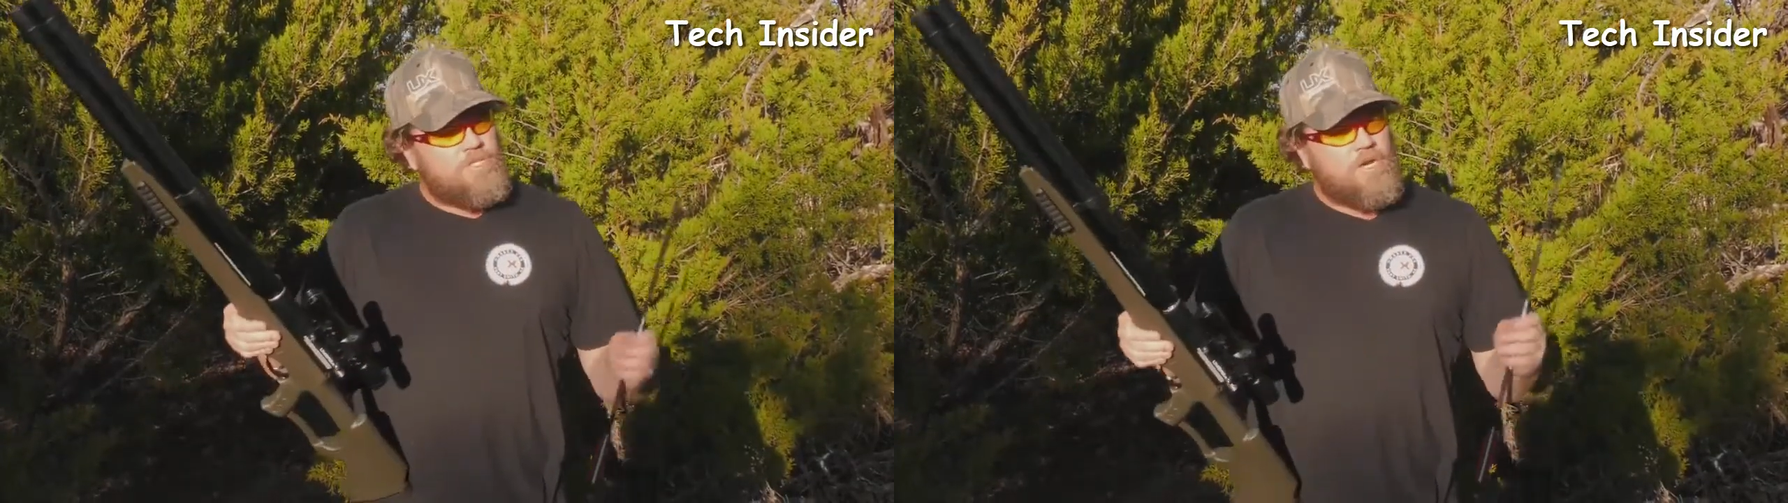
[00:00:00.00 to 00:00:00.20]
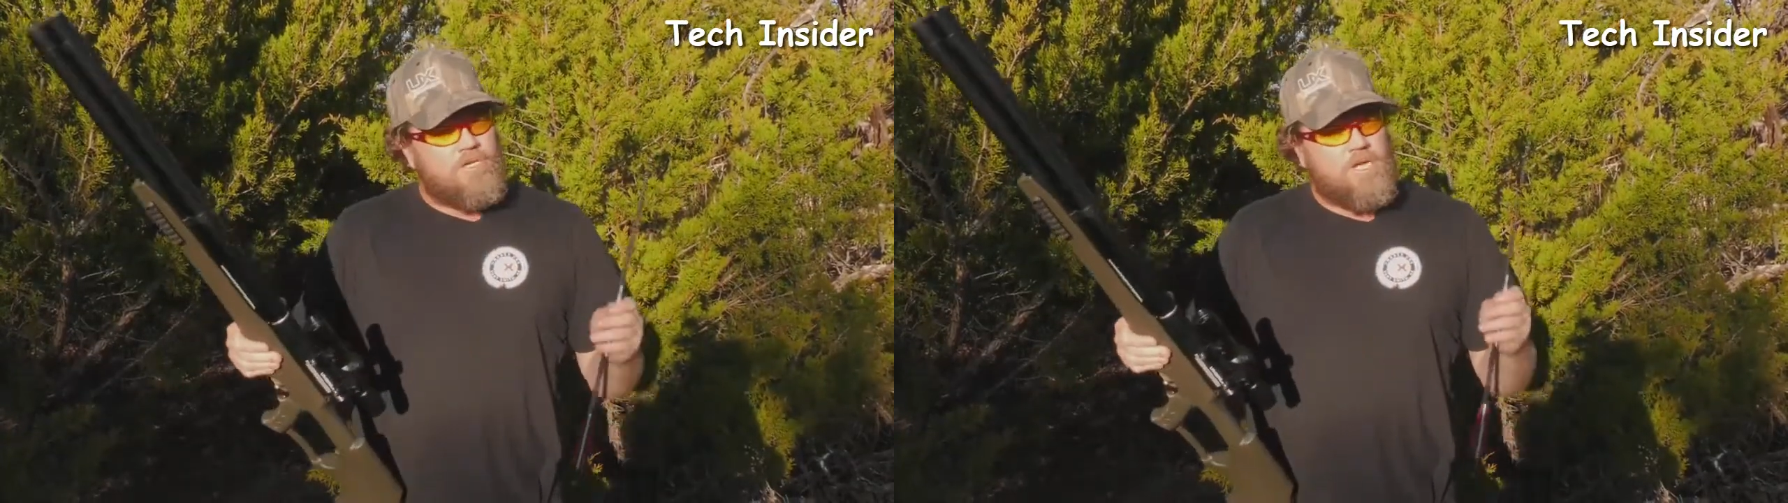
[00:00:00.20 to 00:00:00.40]

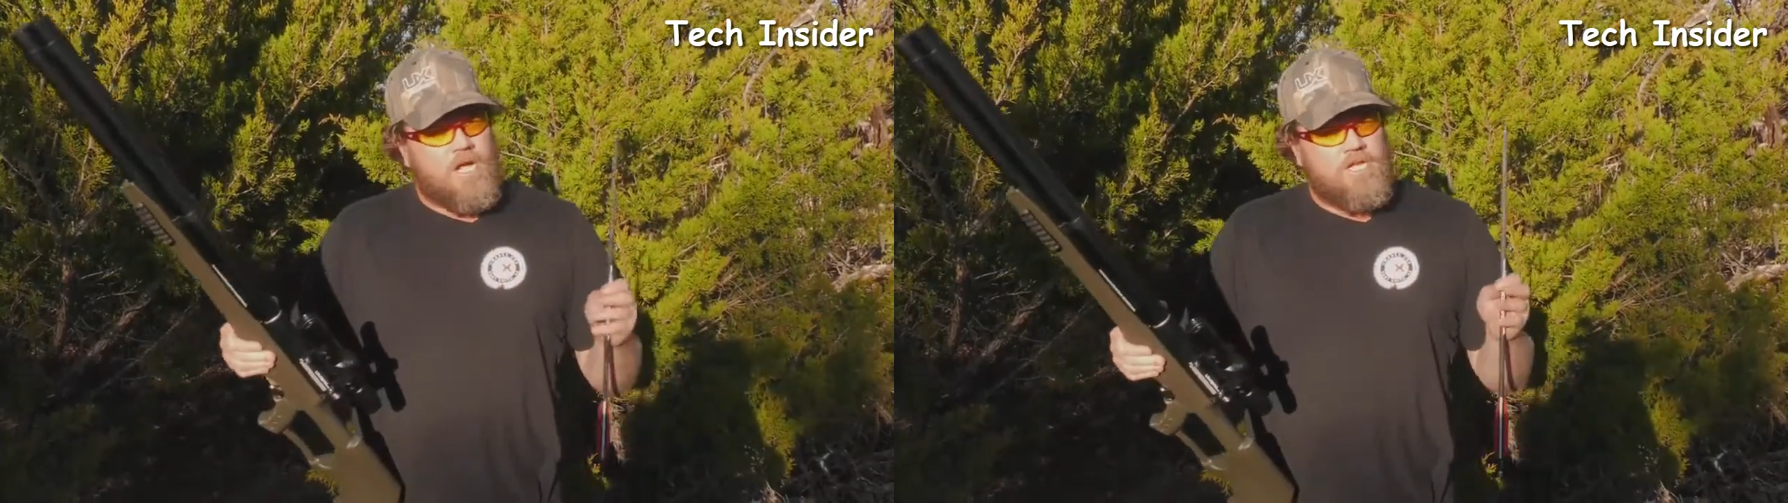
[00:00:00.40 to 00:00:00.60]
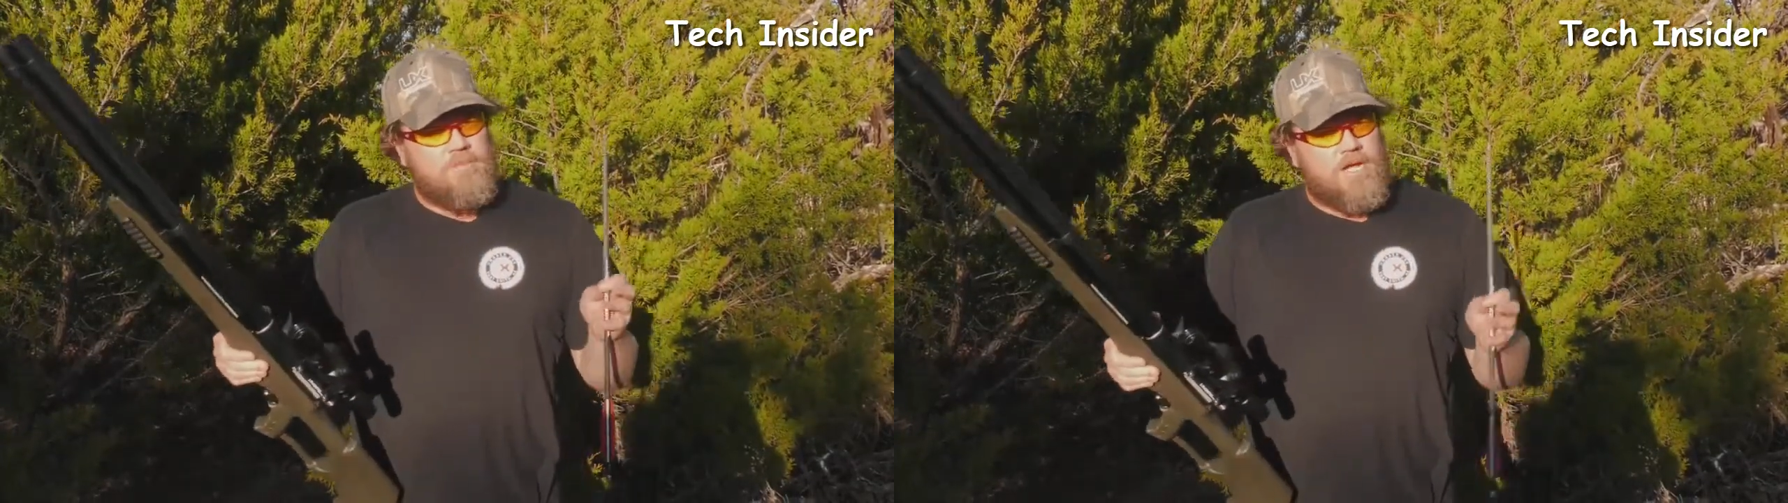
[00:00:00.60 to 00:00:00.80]
you start
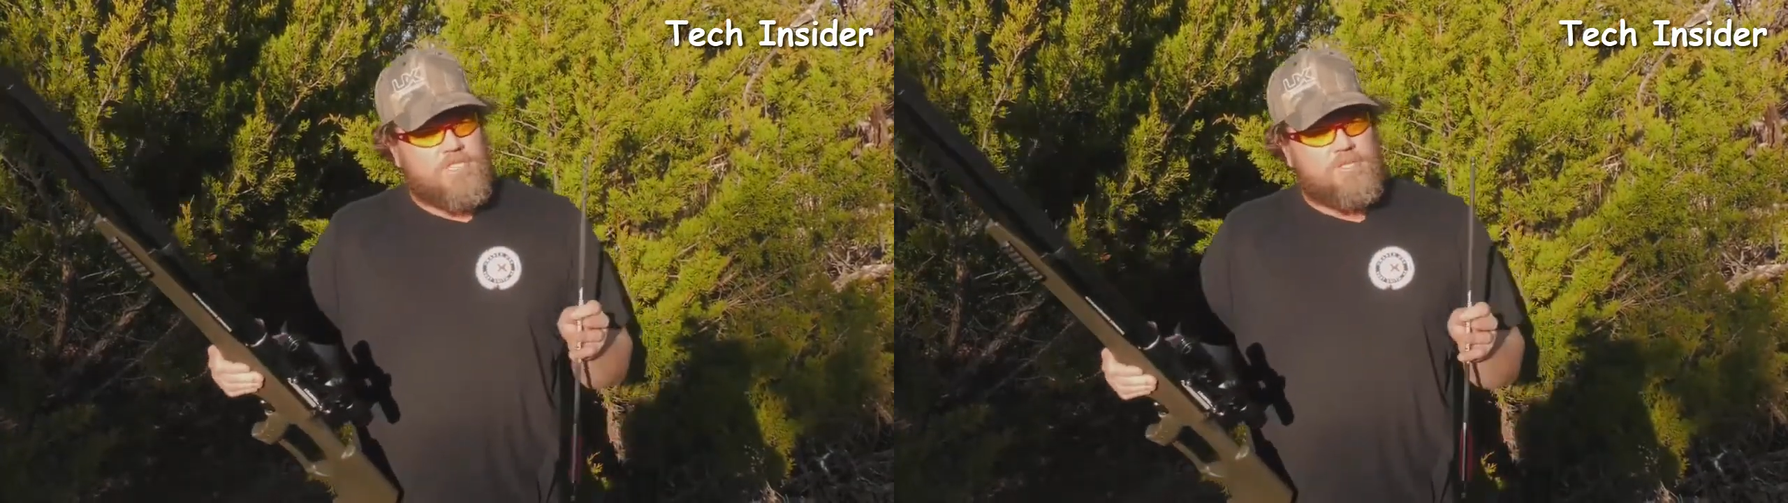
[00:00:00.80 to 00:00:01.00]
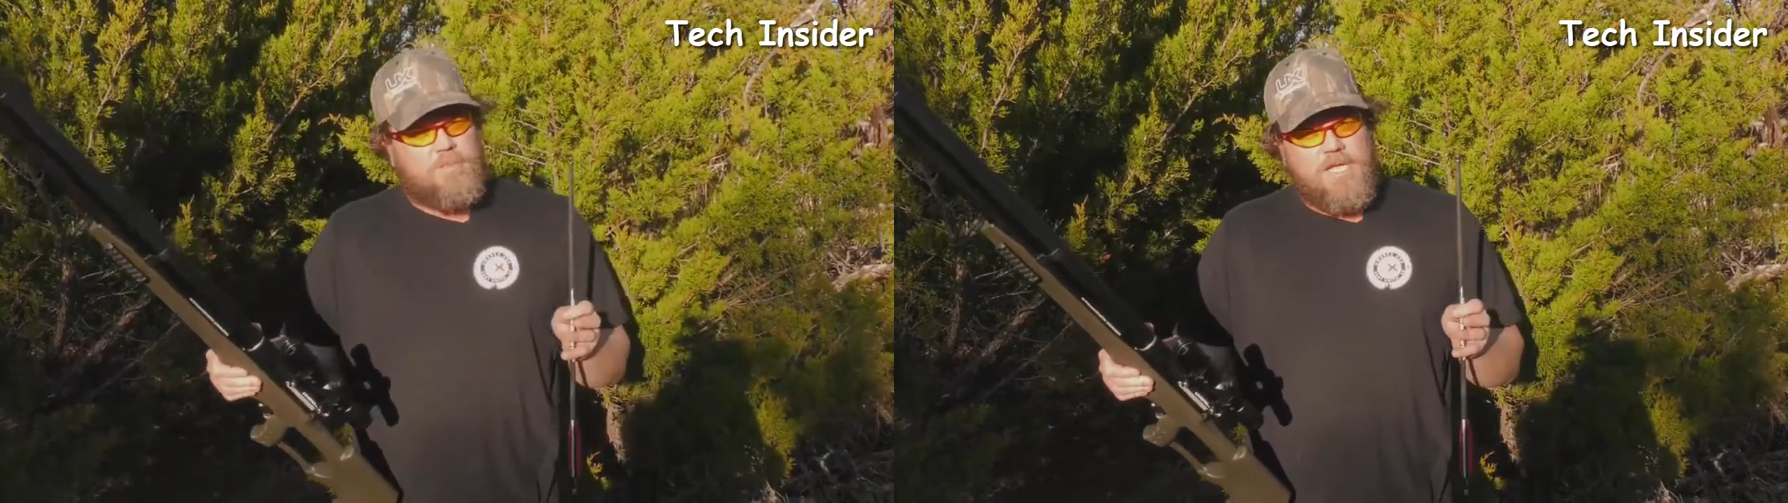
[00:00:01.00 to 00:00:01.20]
talking
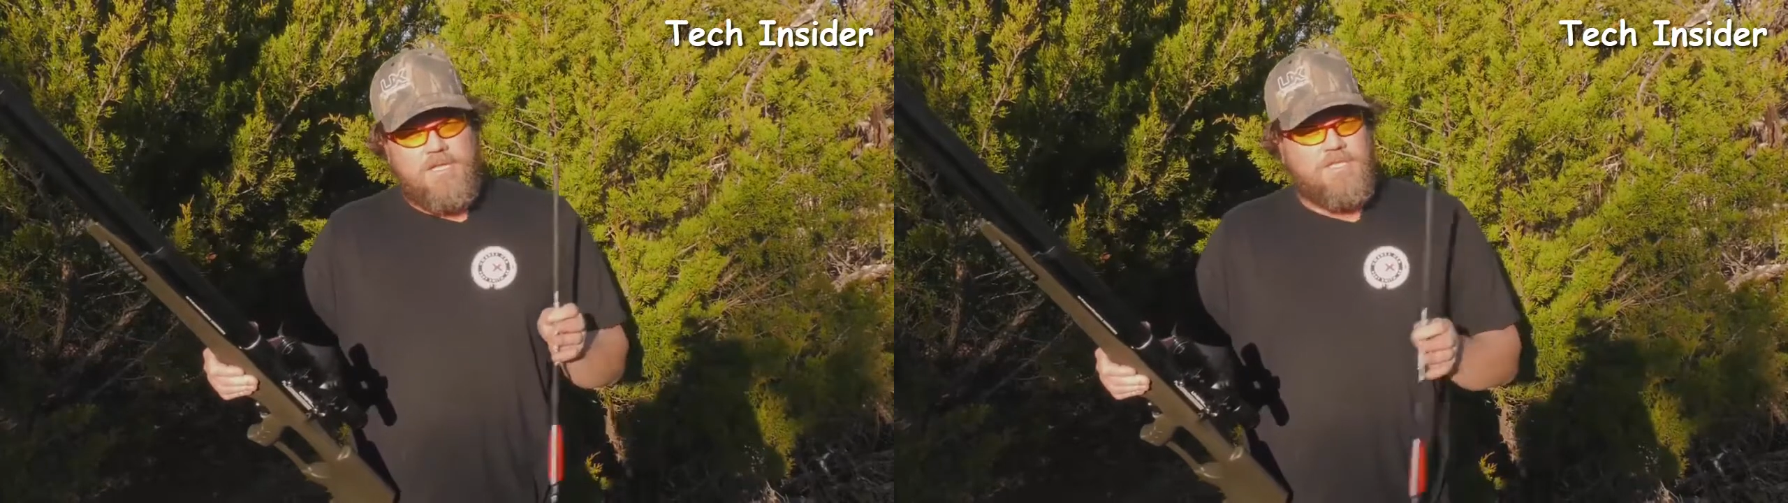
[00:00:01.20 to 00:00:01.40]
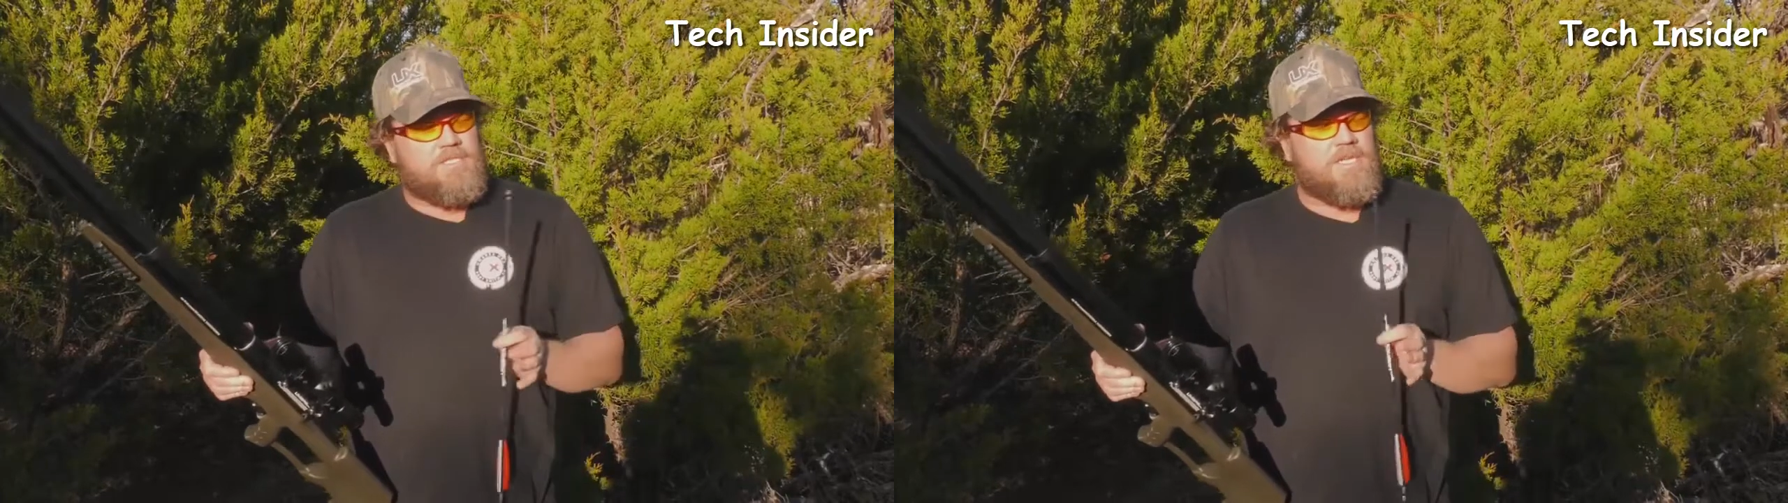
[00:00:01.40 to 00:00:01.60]
about speed
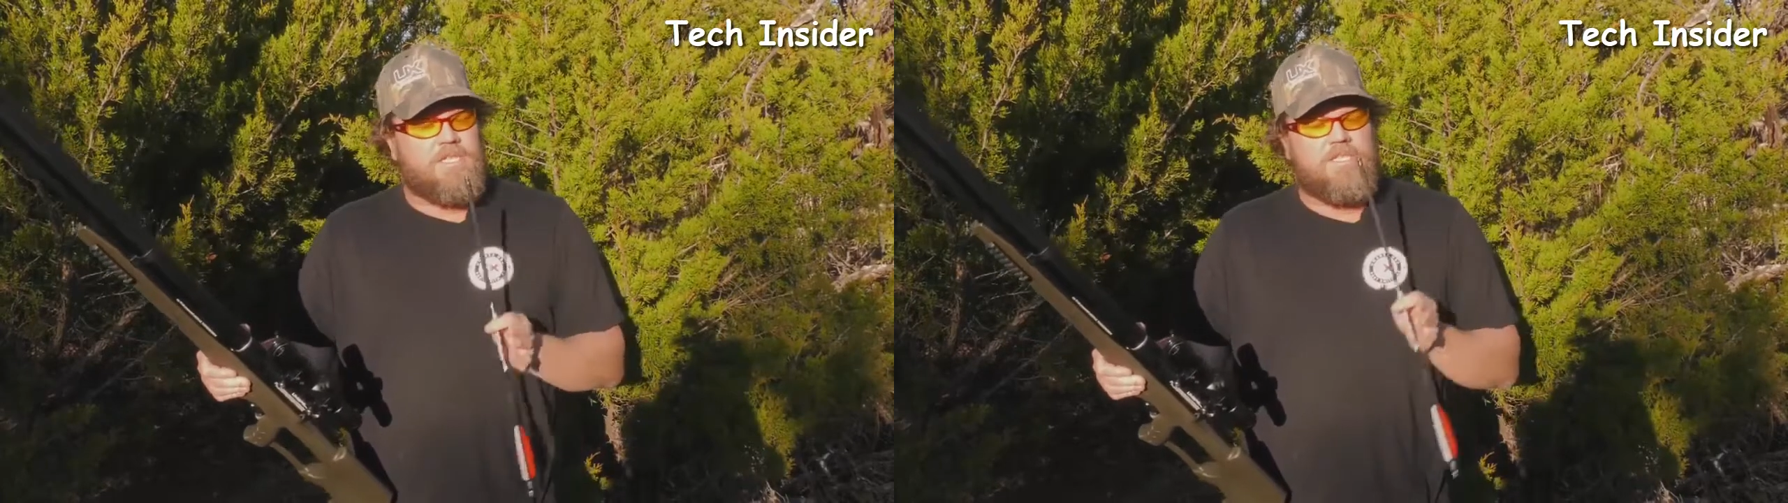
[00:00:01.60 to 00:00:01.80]
on this thing,